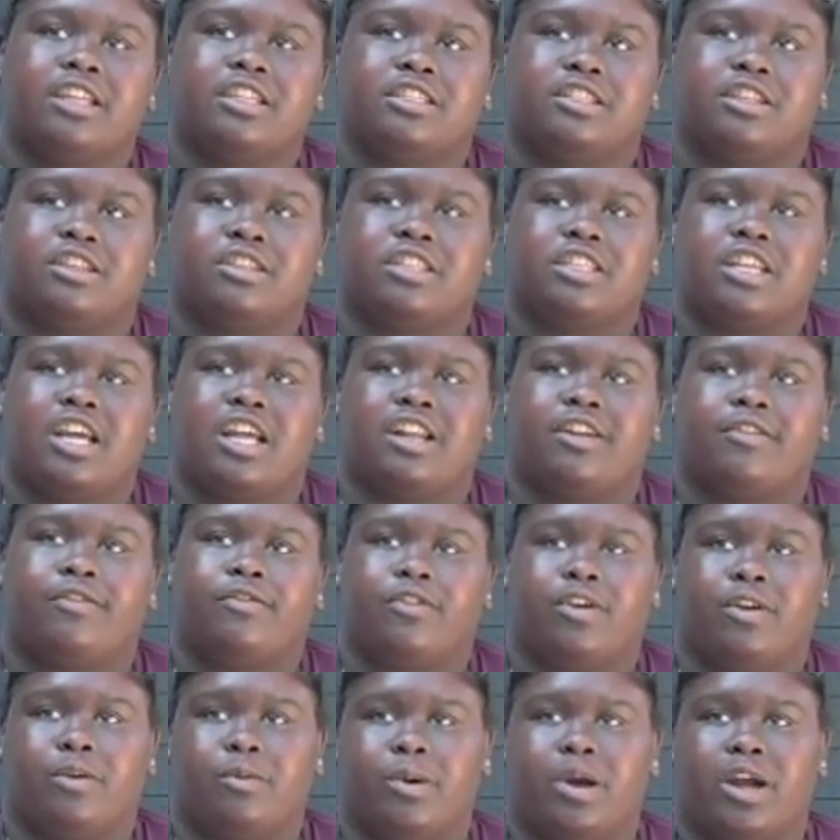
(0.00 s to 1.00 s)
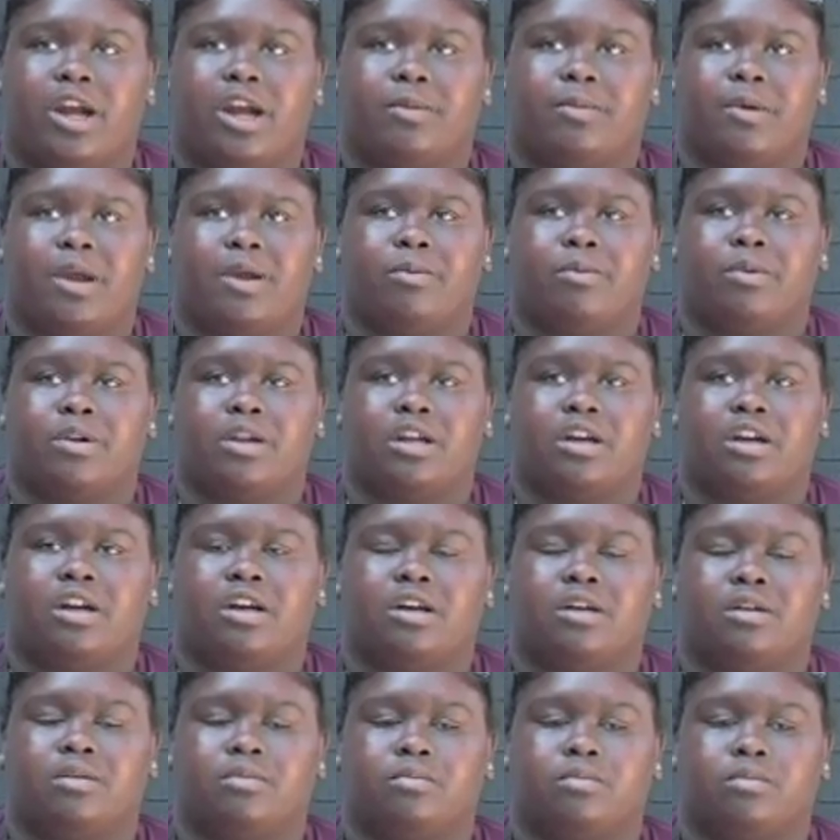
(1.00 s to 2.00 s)
So it's kind of fun when everybody want
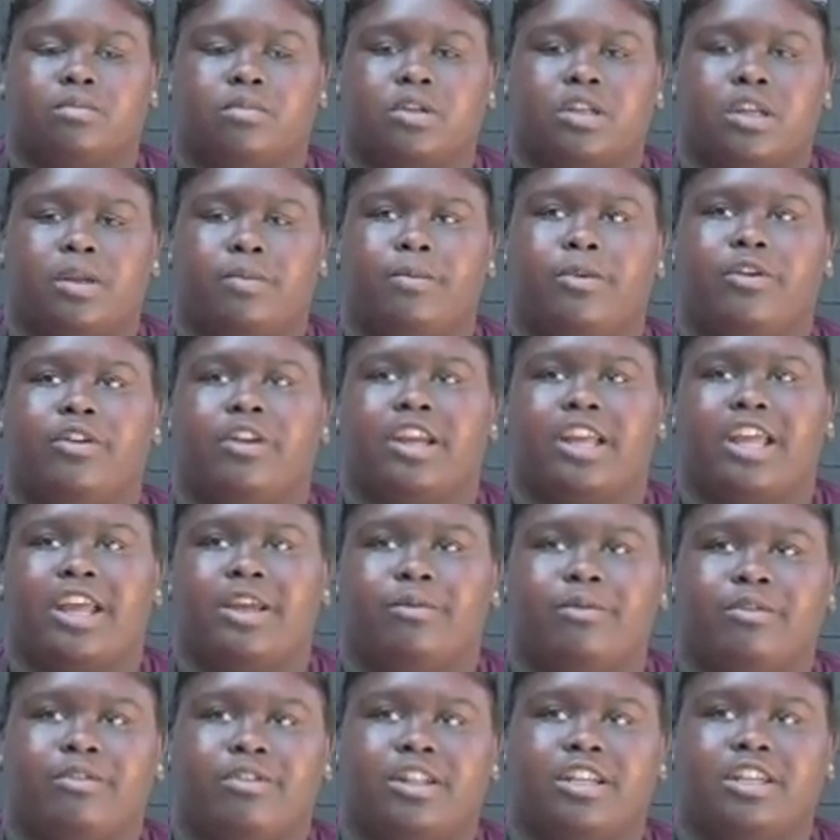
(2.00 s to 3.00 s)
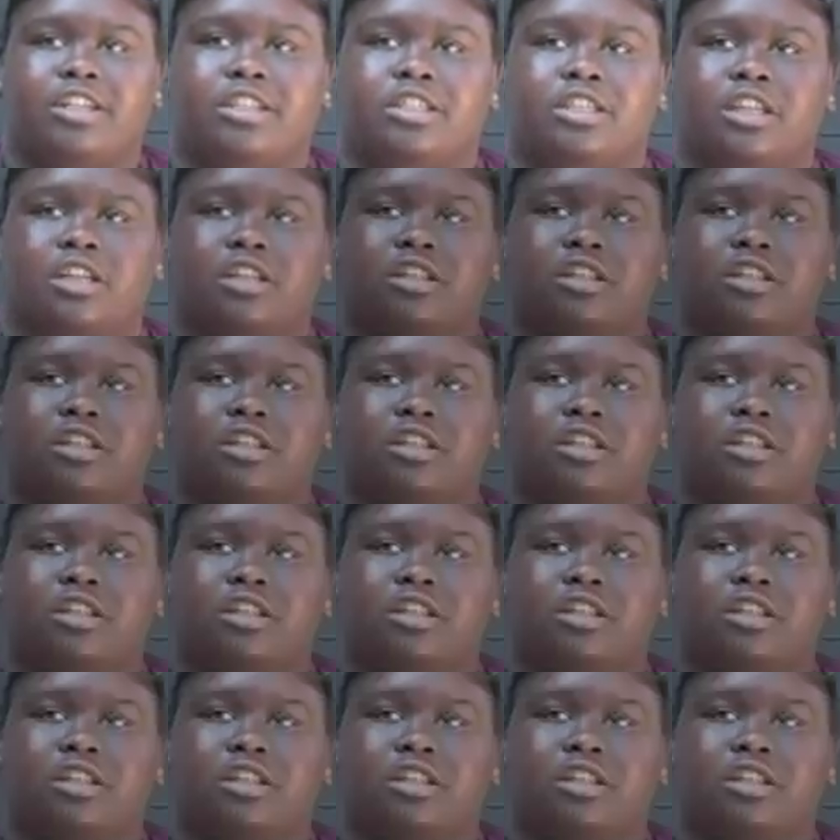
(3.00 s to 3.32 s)
to communicate with each